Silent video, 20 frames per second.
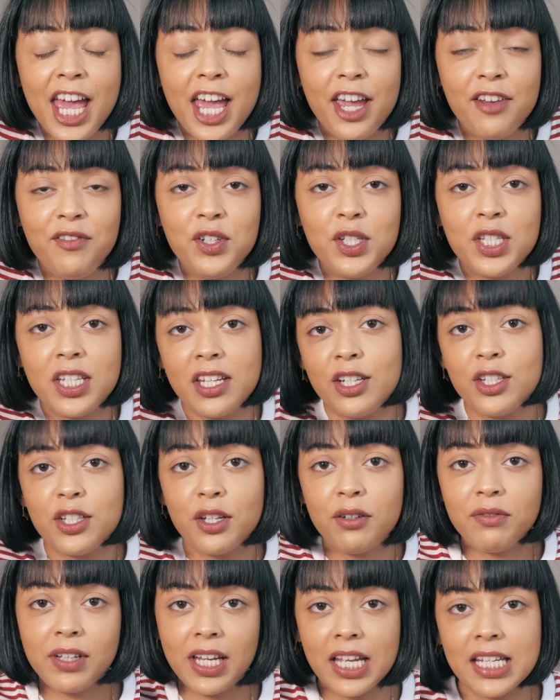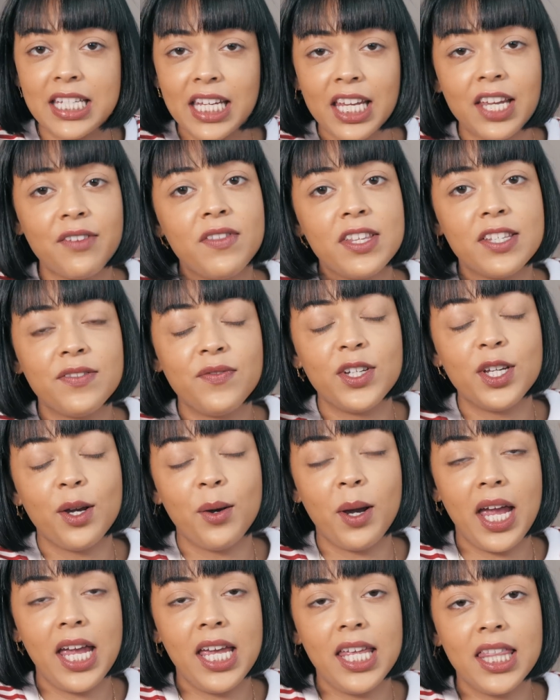If you did, don't forget to give this
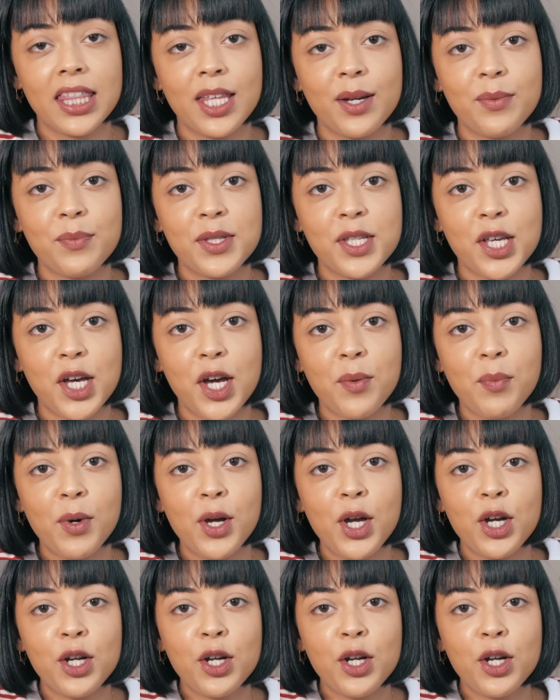video a thumbs up